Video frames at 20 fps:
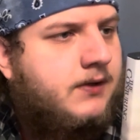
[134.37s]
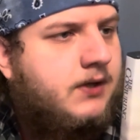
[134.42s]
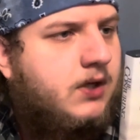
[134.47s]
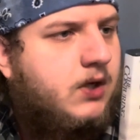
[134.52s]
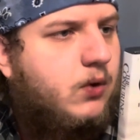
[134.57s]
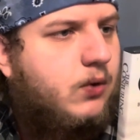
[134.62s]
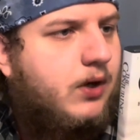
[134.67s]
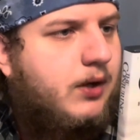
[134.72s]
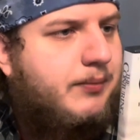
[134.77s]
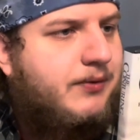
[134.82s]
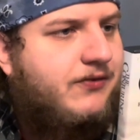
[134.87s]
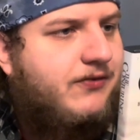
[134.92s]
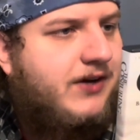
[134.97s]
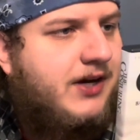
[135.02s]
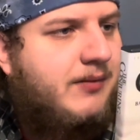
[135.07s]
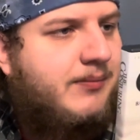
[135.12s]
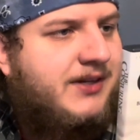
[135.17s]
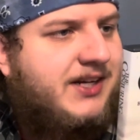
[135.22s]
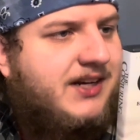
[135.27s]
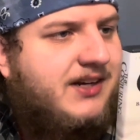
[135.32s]
who help a
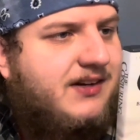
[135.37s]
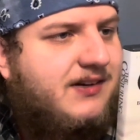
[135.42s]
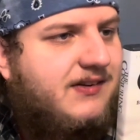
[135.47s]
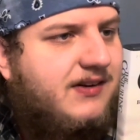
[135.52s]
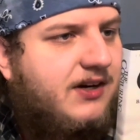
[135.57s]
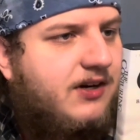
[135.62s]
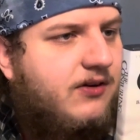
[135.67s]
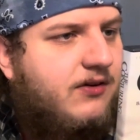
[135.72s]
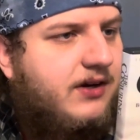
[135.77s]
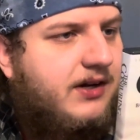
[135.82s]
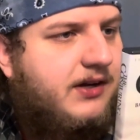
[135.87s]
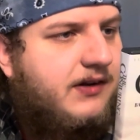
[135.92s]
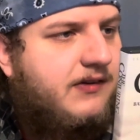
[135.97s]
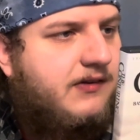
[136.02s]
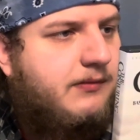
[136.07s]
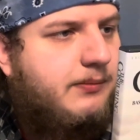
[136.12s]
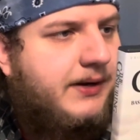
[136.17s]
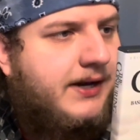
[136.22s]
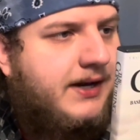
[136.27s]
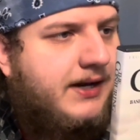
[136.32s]
family terrorized
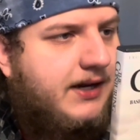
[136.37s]
by an